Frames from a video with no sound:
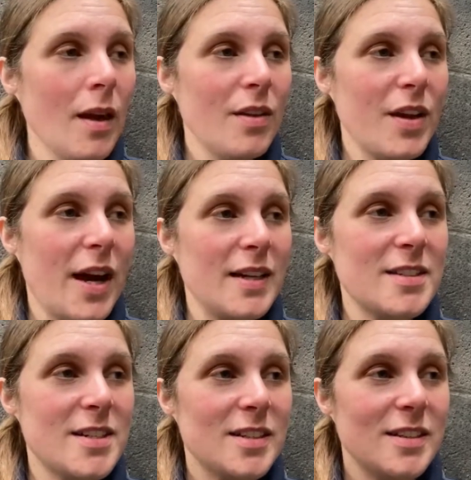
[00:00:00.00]

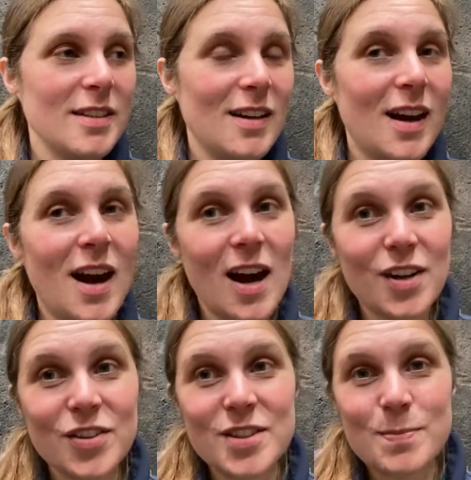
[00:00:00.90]
that
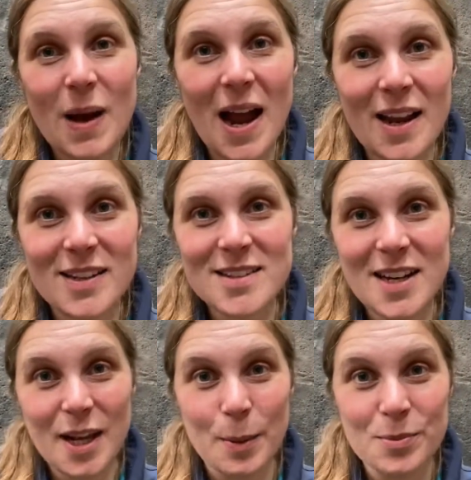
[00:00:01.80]
Arthur's back is
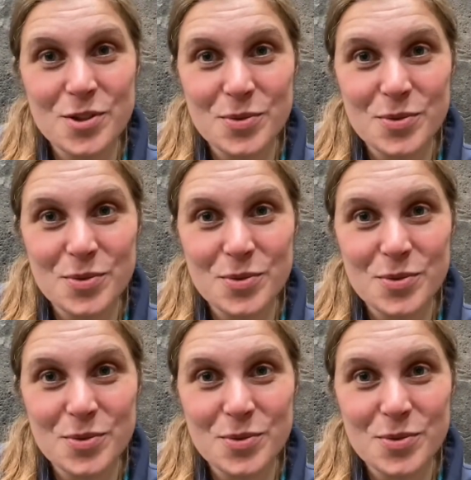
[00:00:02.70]
clipped,